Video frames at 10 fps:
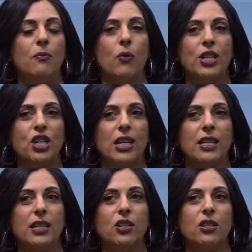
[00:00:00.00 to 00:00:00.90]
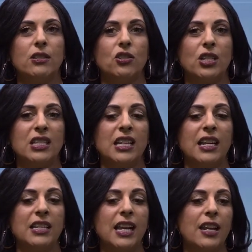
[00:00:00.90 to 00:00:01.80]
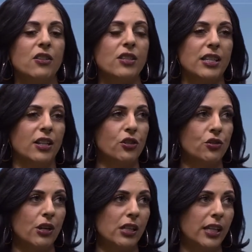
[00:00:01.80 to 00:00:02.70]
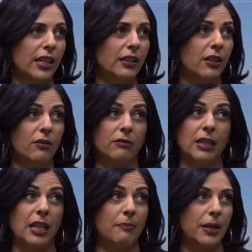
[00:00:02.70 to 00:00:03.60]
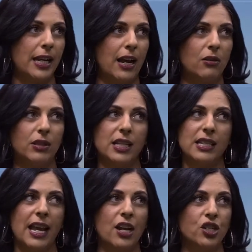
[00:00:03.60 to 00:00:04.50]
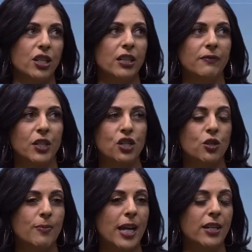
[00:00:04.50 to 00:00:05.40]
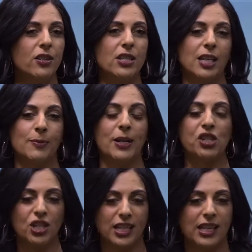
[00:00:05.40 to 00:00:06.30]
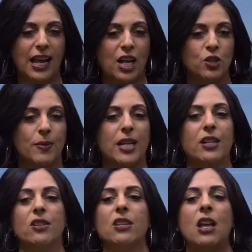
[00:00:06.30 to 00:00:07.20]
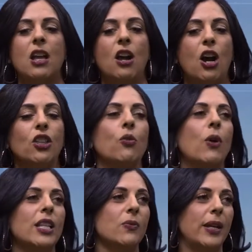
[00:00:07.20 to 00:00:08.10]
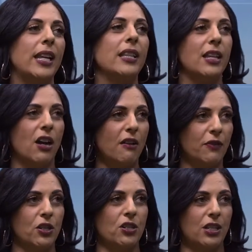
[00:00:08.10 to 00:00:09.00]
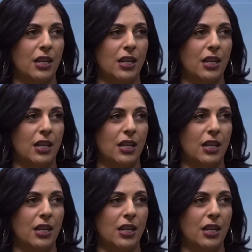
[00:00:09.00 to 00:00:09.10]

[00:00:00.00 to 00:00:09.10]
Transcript: which is just an indicator that they're struggling. They're getting beat out. These cash and conventional buyers, especially the cash buyers, are the ones winning the offers.